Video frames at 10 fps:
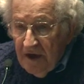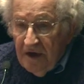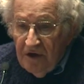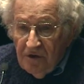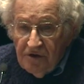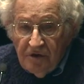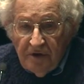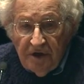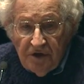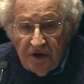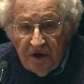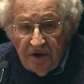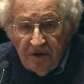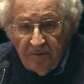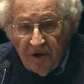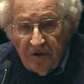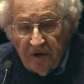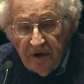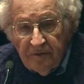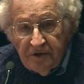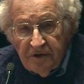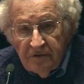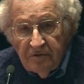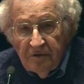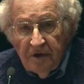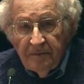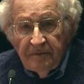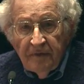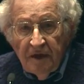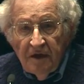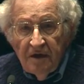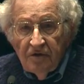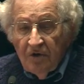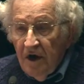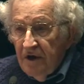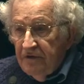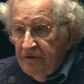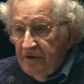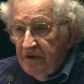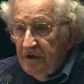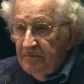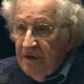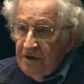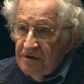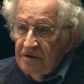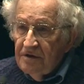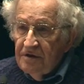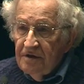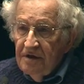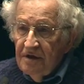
And he also initiated the programs to drive peasants